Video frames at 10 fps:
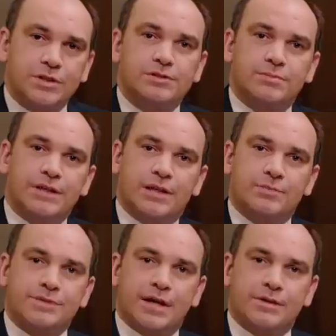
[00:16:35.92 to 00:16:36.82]
ultimately
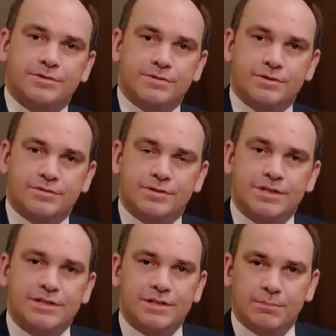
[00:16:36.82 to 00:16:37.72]
comes down to a
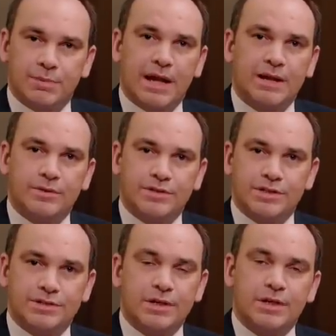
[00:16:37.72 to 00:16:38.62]
strategic play, which
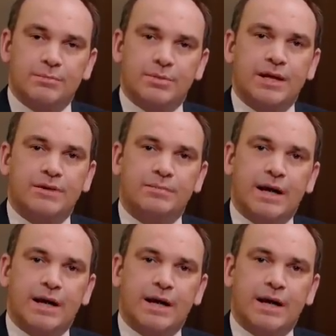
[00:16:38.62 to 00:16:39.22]
is play the